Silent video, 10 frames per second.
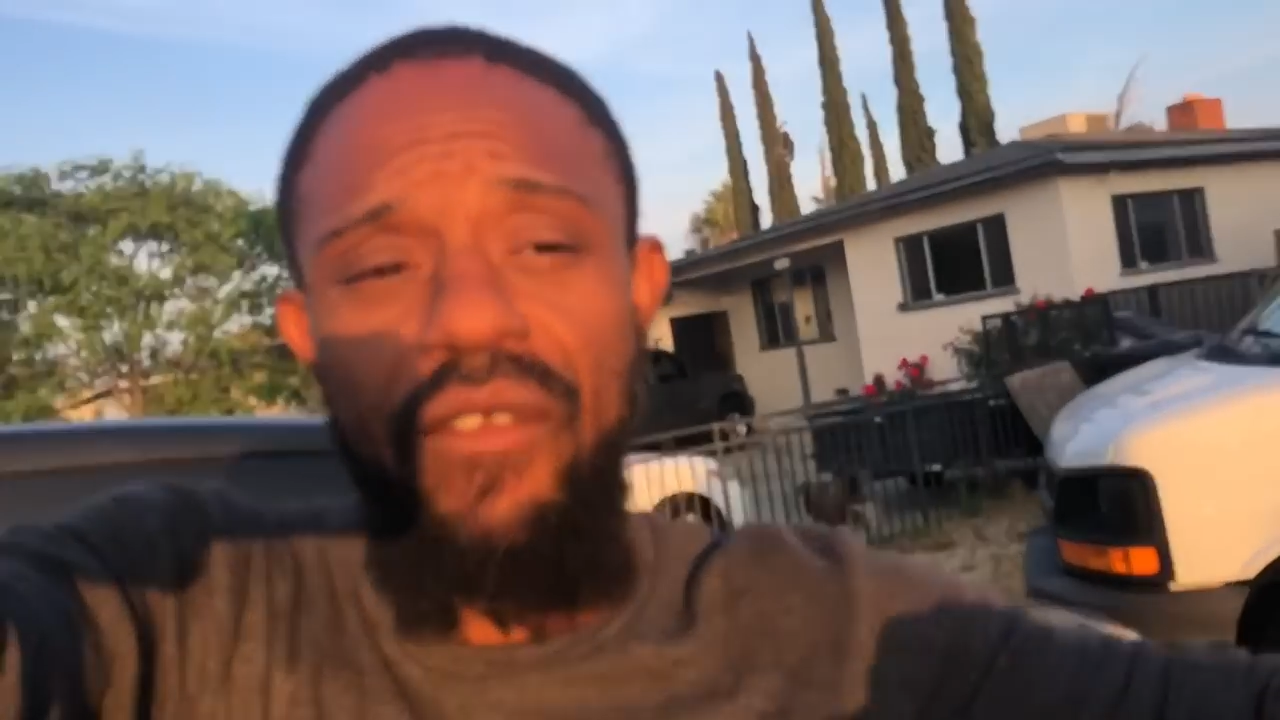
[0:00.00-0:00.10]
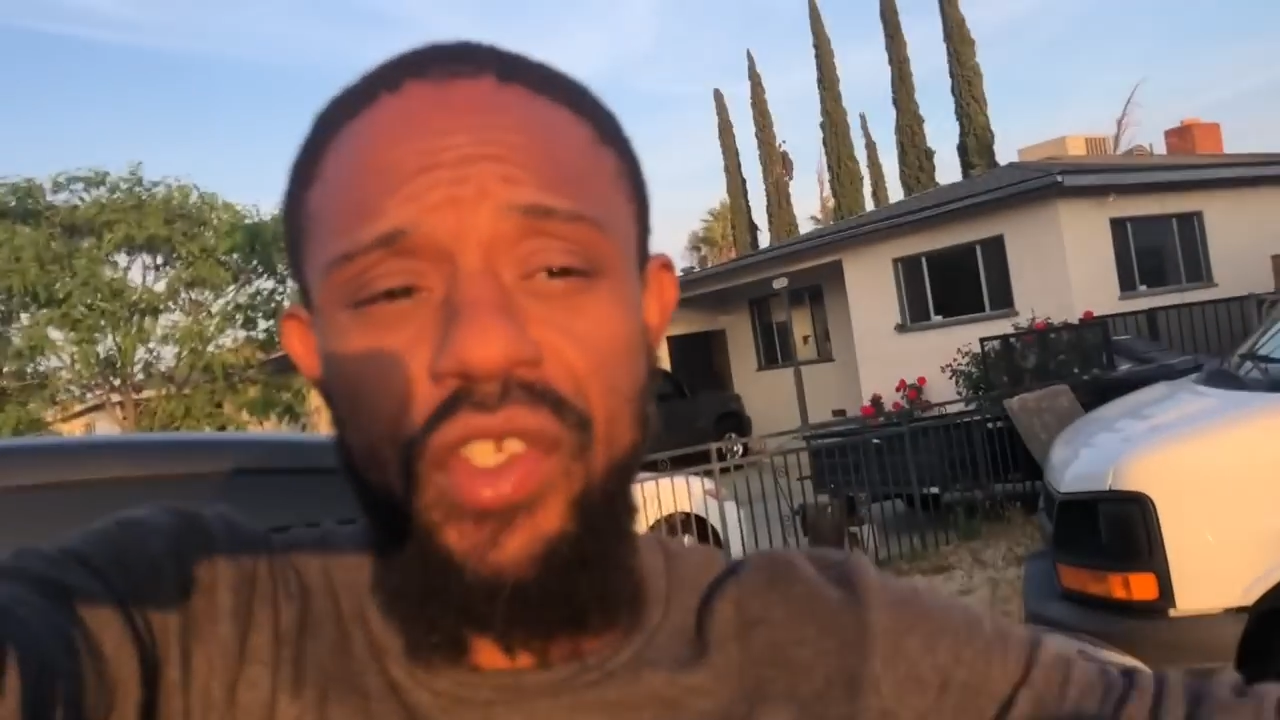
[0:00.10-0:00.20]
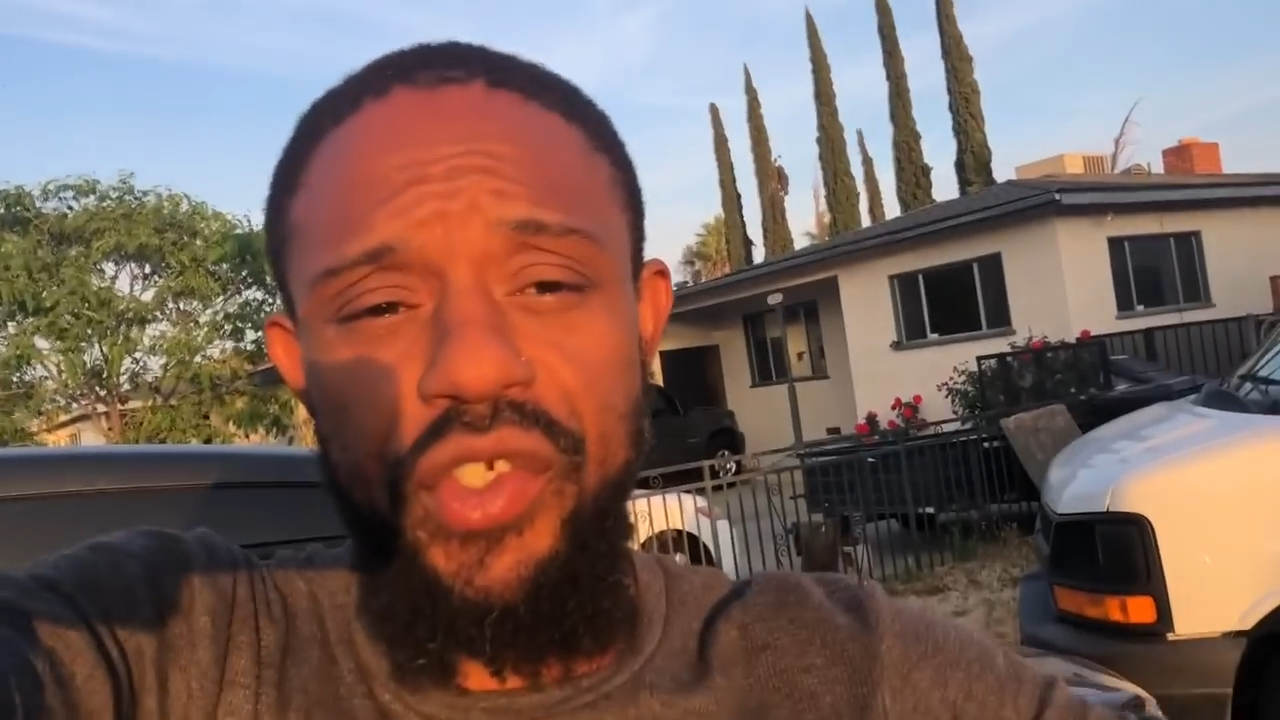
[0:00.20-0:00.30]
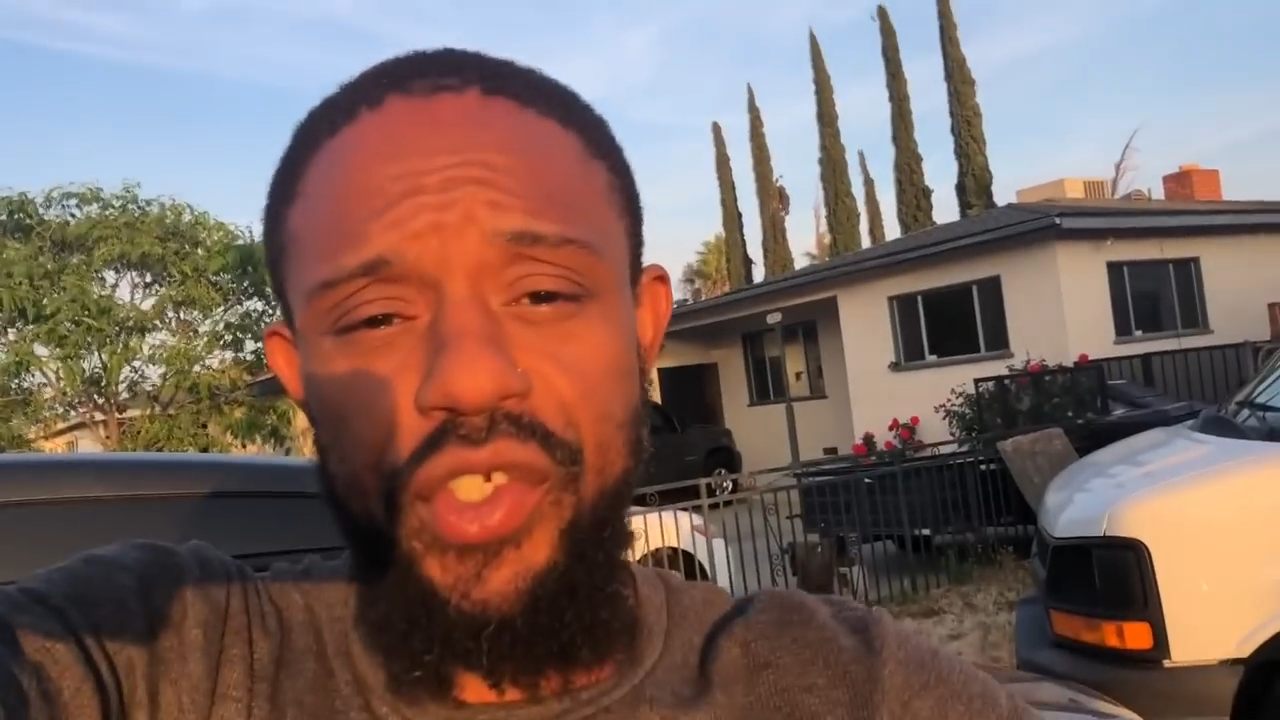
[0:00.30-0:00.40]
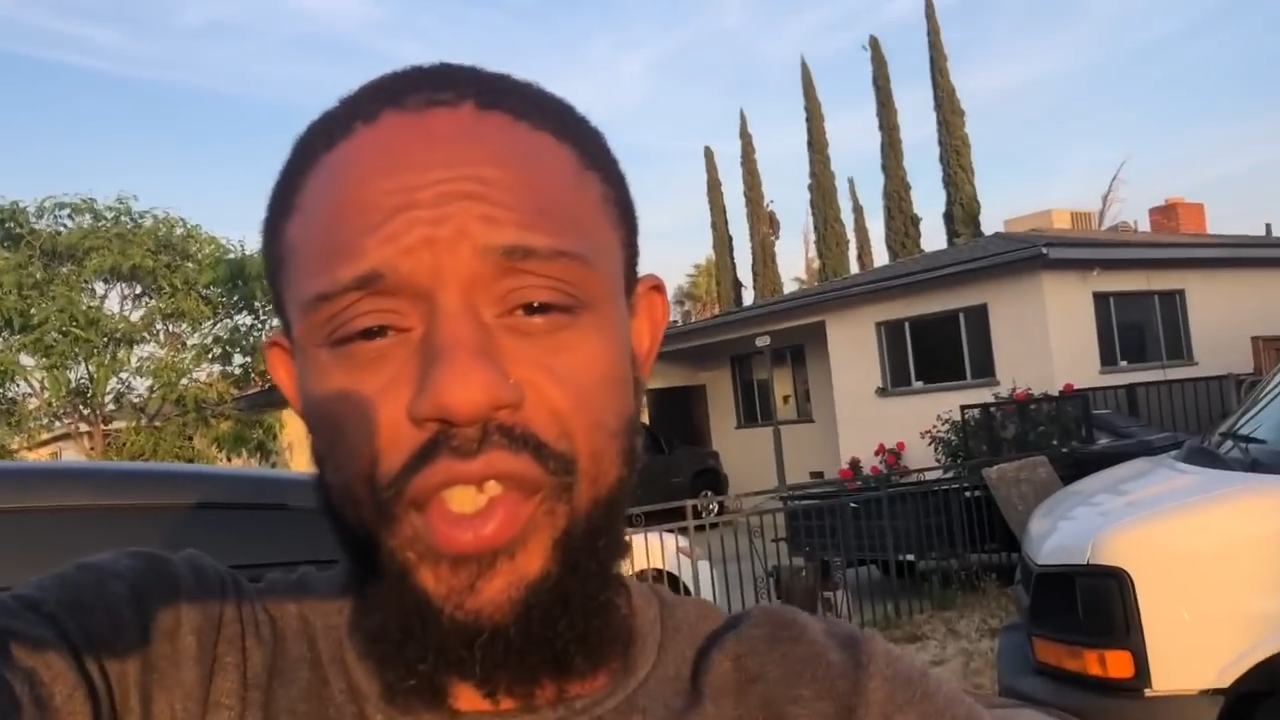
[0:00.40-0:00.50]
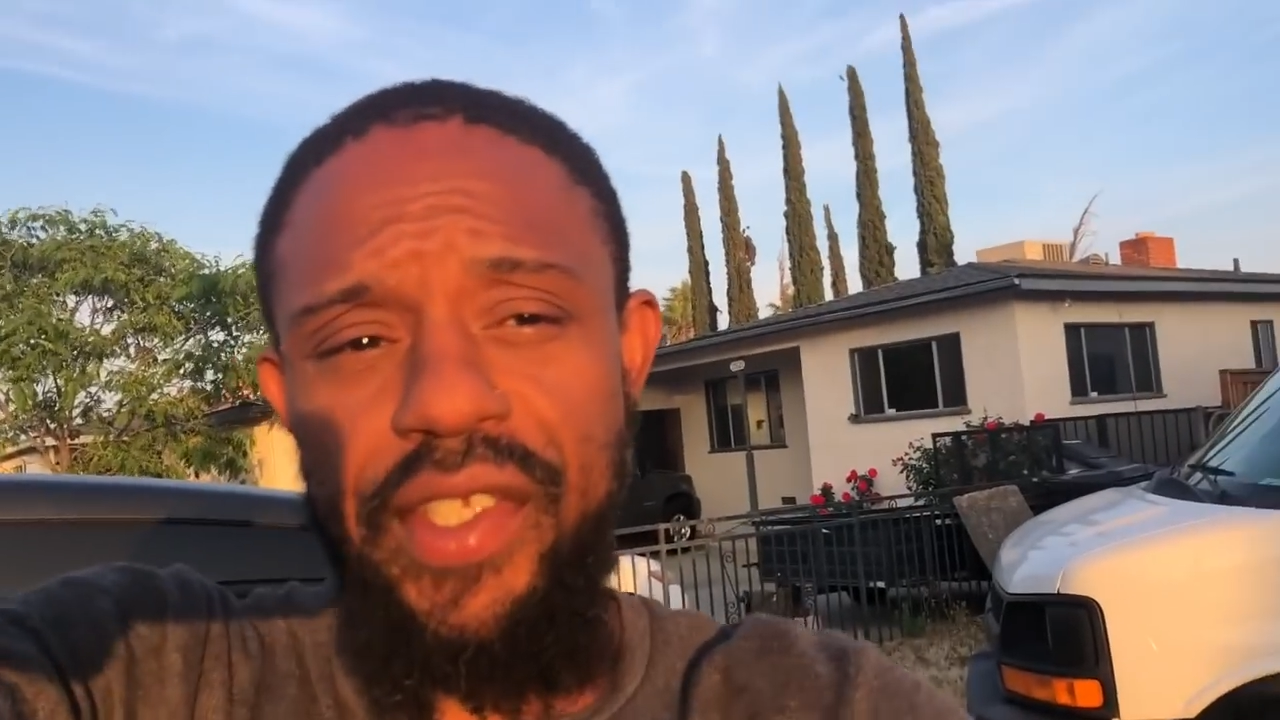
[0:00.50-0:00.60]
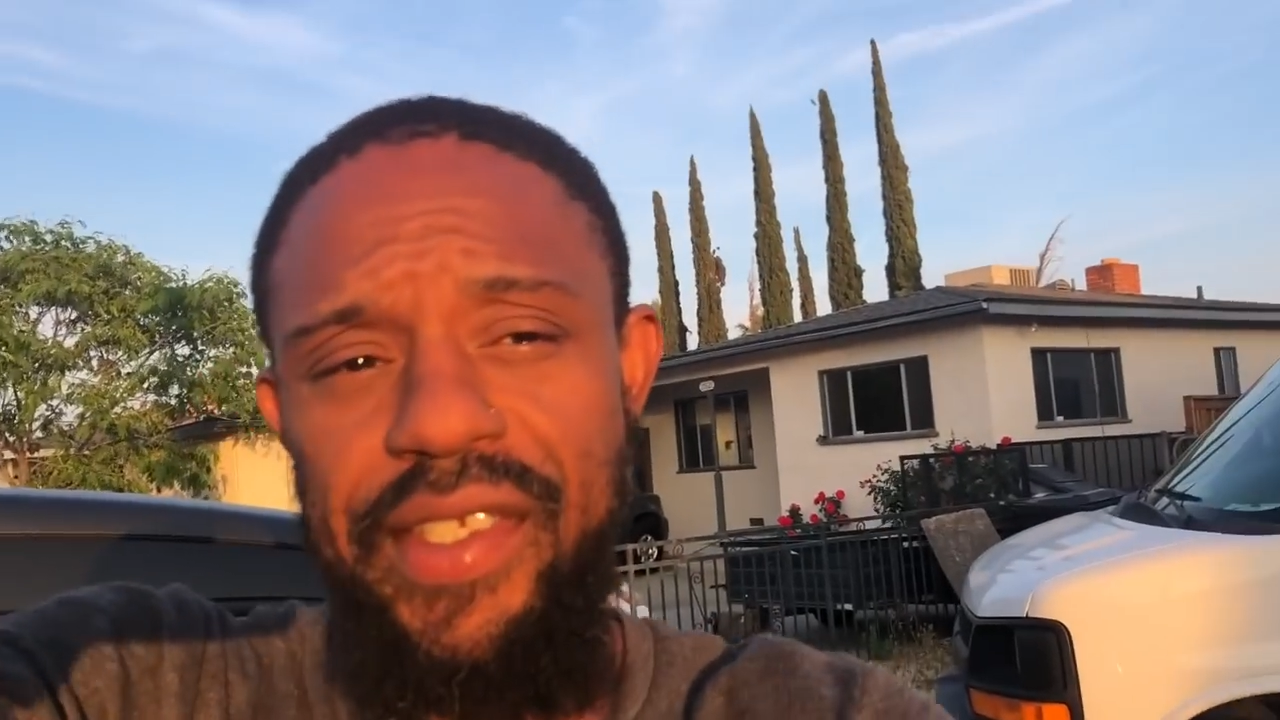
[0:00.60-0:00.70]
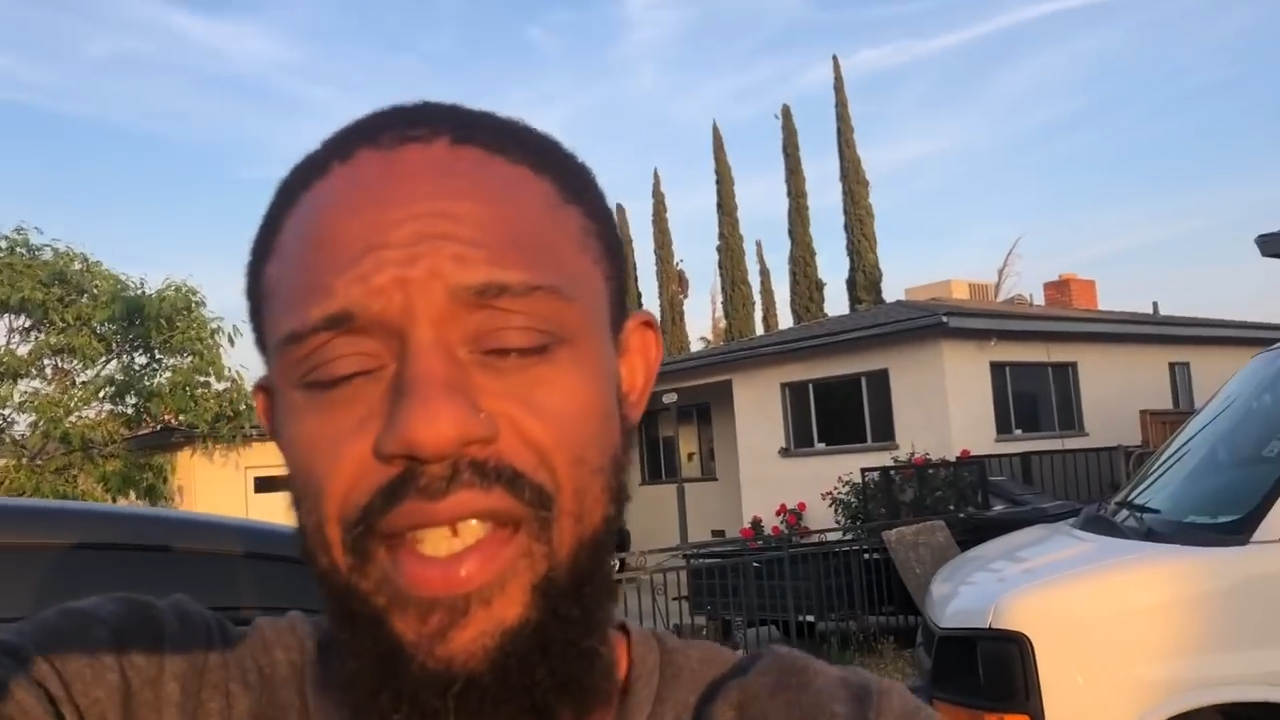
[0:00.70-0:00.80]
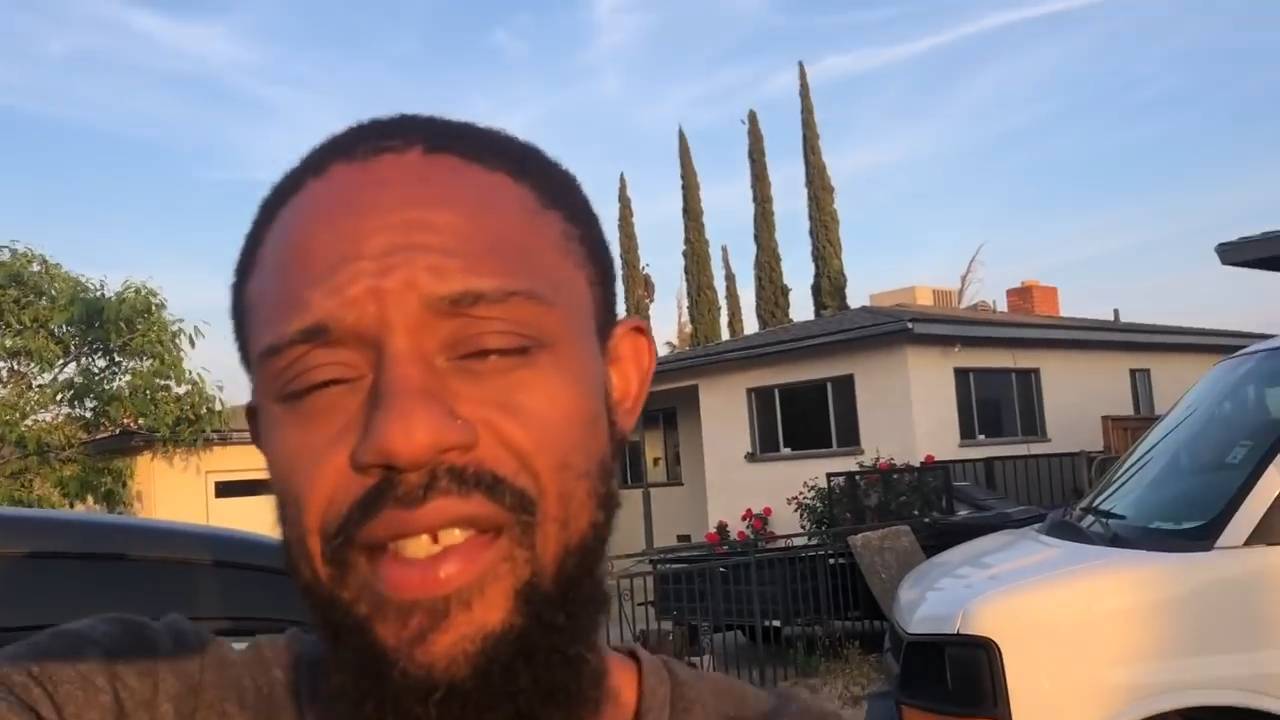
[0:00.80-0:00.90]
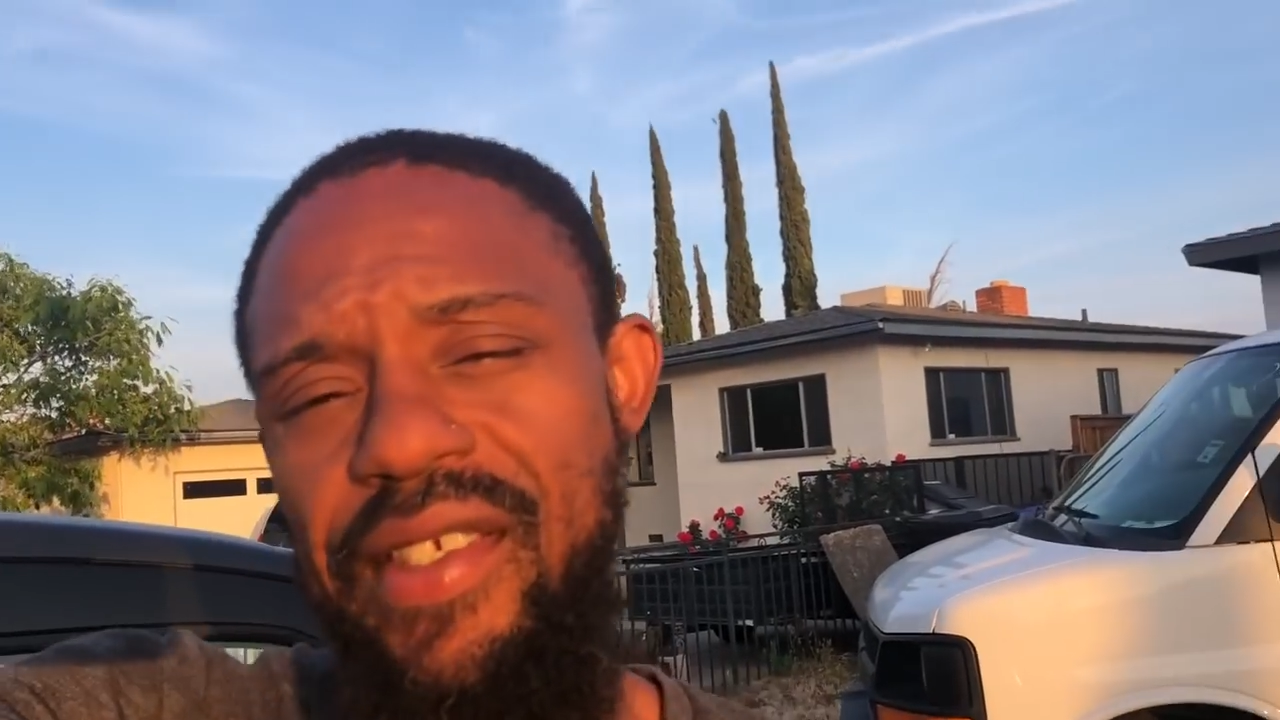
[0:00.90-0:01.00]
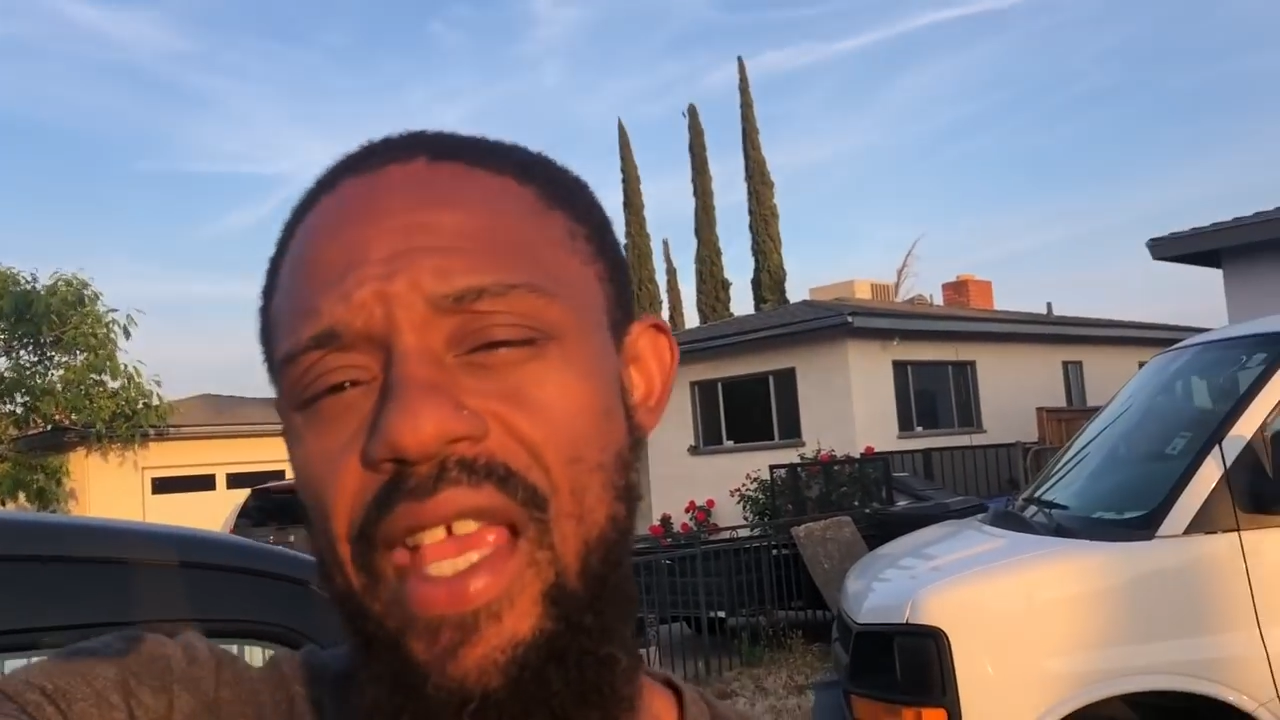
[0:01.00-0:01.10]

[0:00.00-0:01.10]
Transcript: ventures to the Seeds